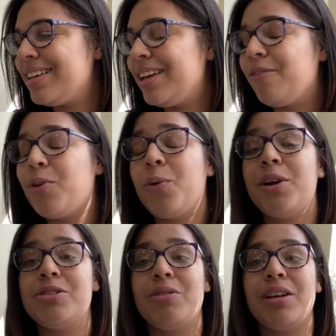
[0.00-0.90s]
And of
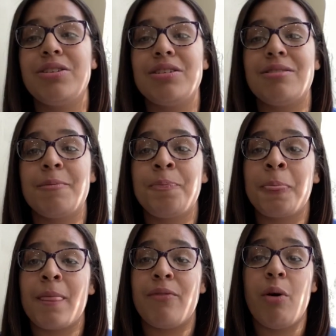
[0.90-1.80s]
course, you can just
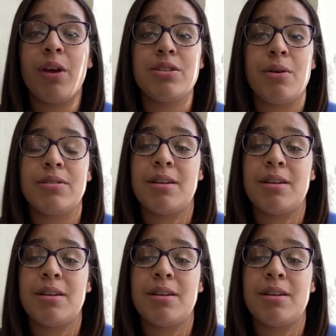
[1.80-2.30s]
focus on